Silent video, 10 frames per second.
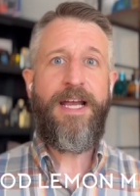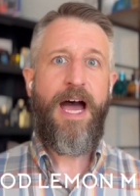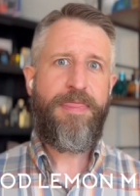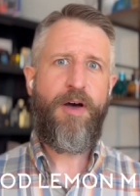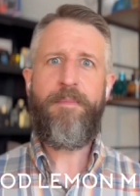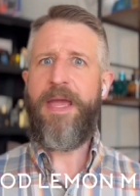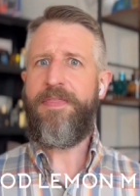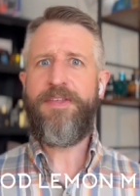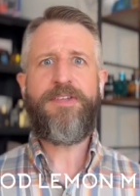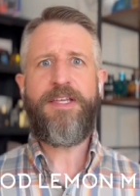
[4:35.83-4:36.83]
I thought,
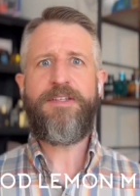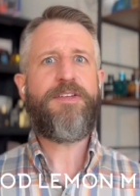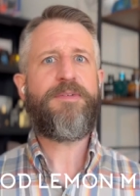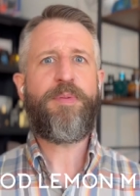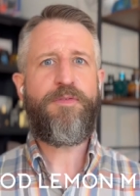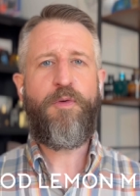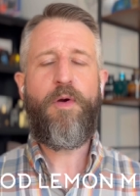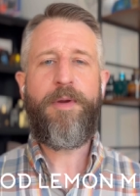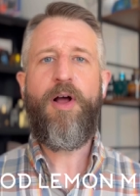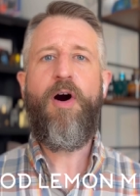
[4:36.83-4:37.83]
man, this thing doesn't
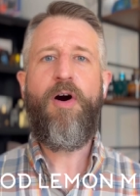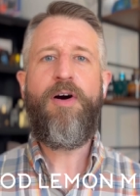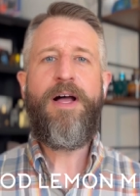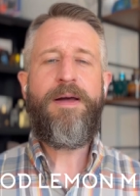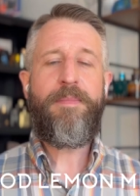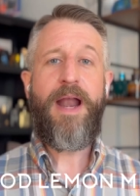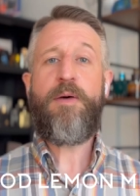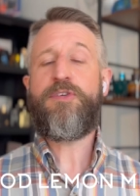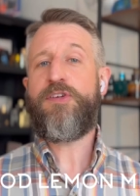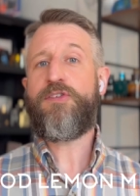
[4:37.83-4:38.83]
perform at all, but I
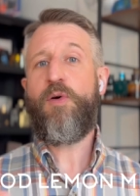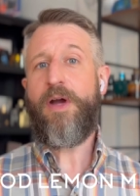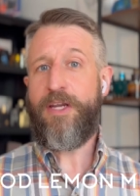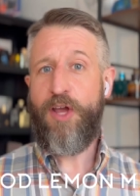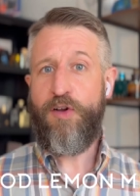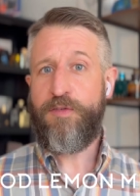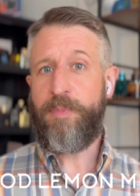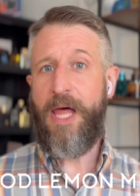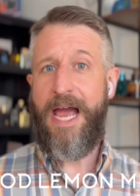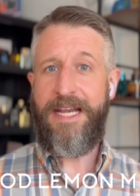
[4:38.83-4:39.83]
was just going nose
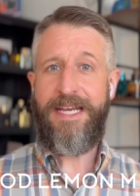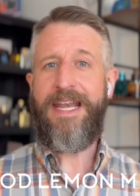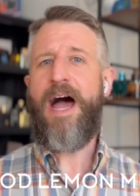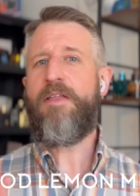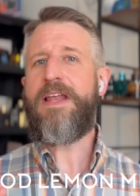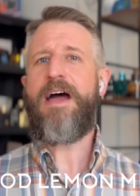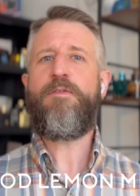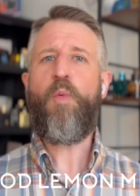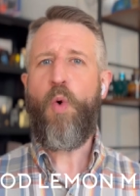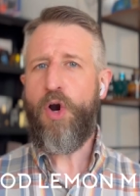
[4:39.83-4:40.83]
blind. And now that
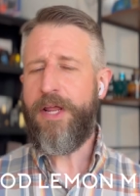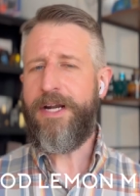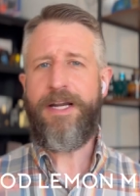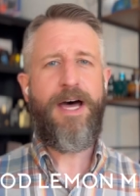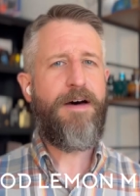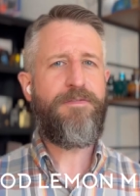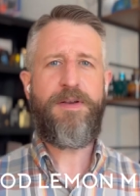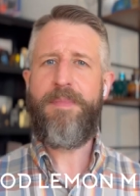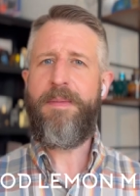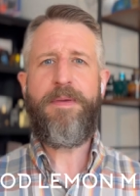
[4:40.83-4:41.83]
I've worn it enough
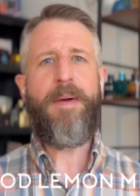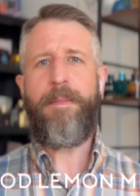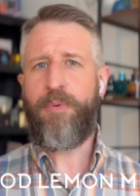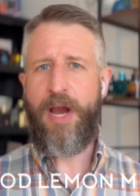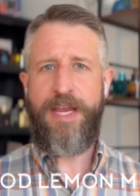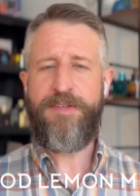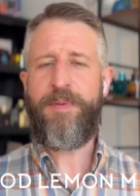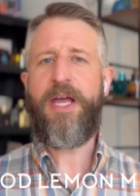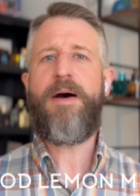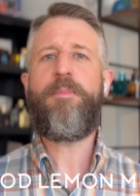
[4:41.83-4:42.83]
and maybe my brain's
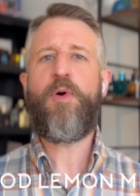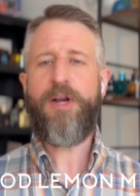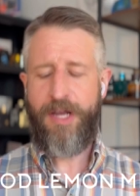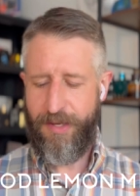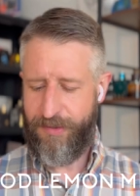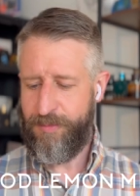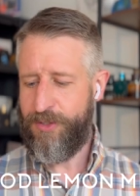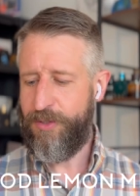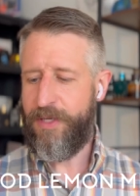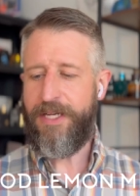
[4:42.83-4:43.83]
become more accustomed
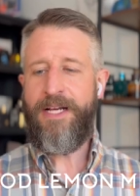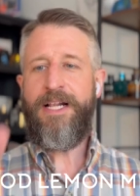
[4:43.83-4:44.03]
to it,